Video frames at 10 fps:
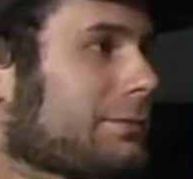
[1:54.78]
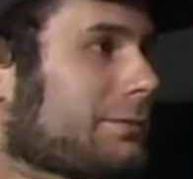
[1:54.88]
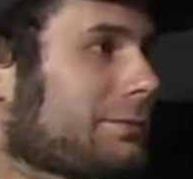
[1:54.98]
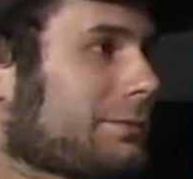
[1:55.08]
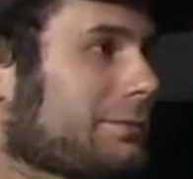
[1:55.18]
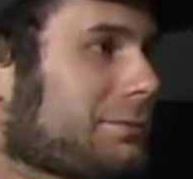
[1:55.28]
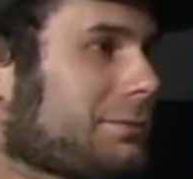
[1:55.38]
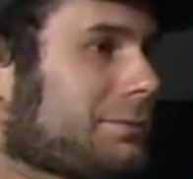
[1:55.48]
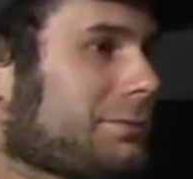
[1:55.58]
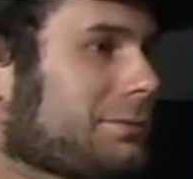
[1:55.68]

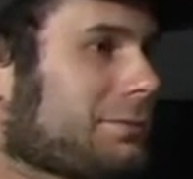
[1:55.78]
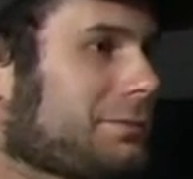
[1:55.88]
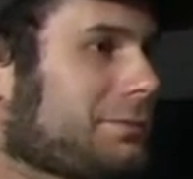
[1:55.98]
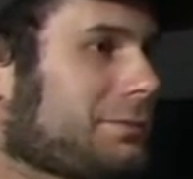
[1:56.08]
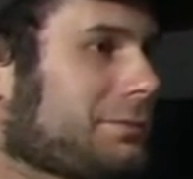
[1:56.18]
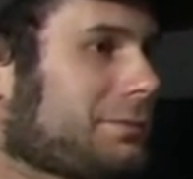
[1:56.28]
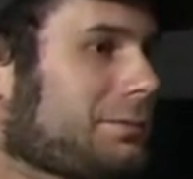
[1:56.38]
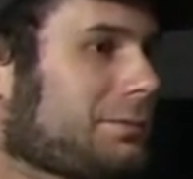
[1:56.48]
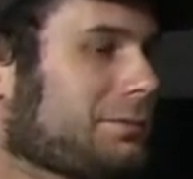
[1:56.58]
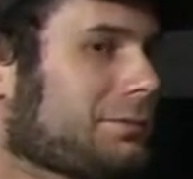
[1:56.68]

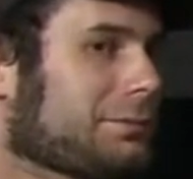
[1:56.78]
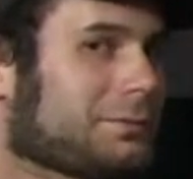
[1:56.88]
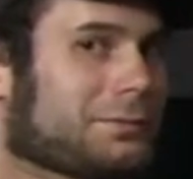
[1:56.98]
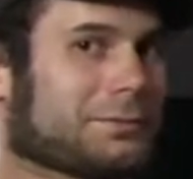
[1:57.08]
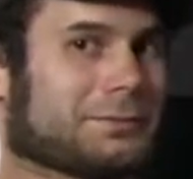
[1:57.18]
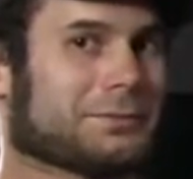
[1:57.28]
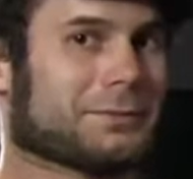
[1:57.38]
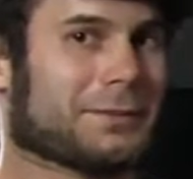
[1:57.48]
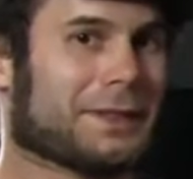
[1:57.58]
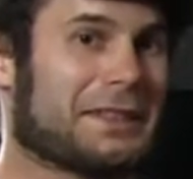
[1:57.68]

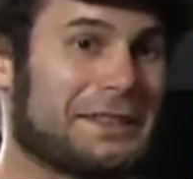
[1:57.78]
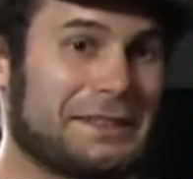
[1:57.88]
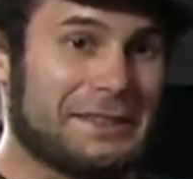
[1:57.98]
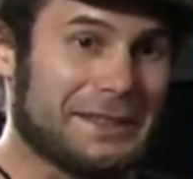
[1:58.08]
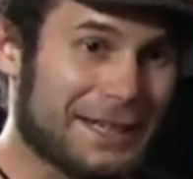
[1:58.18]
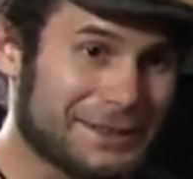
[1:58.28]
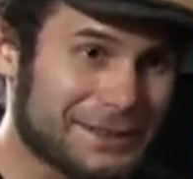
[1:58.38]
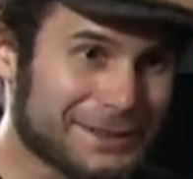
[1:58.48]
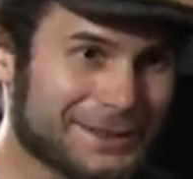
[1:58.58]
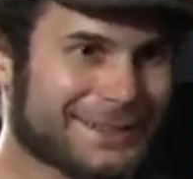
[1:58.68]

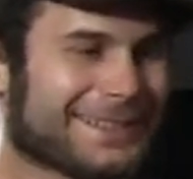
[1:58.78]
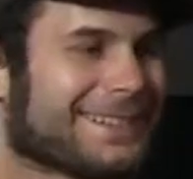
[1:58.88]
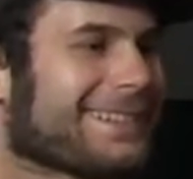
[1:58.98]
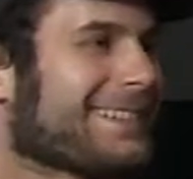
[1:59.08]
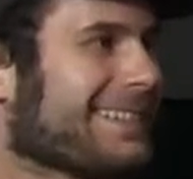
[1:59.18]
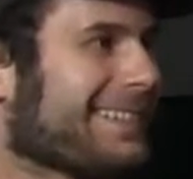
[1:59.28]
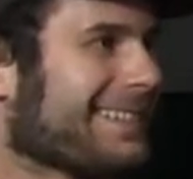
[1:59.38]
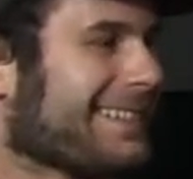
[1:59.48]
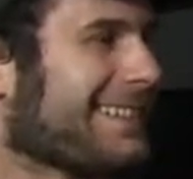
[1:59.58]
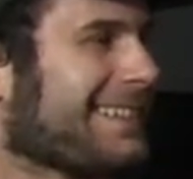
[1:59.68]

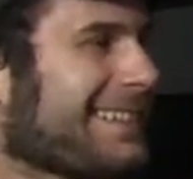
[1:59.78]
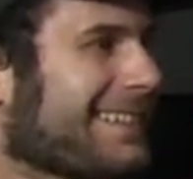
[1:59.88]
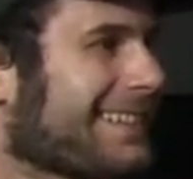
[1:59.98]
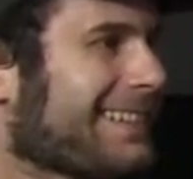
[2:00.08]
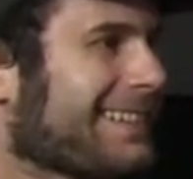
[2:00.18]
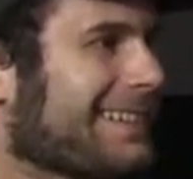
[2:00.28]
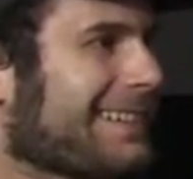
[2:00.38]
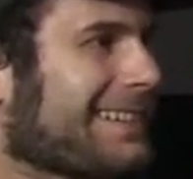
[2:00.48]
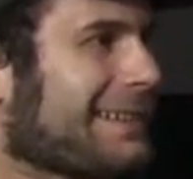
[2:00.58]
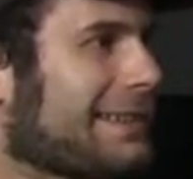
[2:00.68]

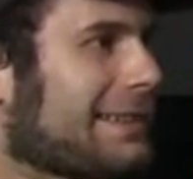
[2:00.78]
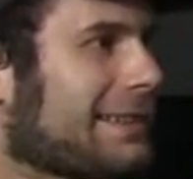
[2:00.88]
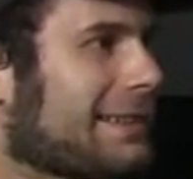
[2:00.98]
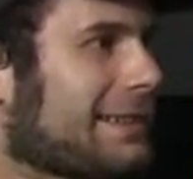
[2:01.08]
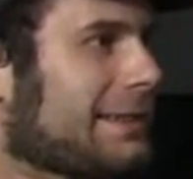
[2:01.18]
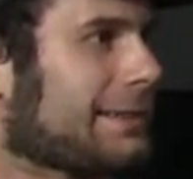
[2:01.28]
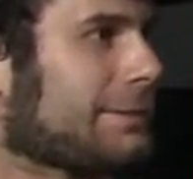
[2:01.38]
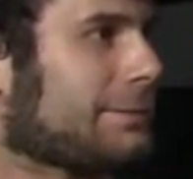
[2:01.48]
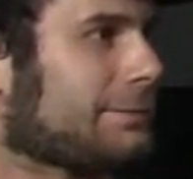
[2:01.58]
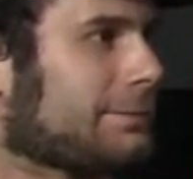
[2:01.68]

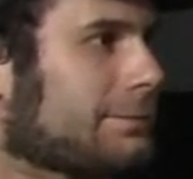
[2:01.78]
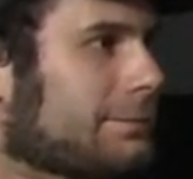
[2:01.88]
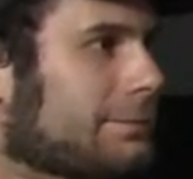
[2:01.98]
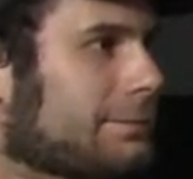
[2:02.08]
No words are spoken by the person on screen.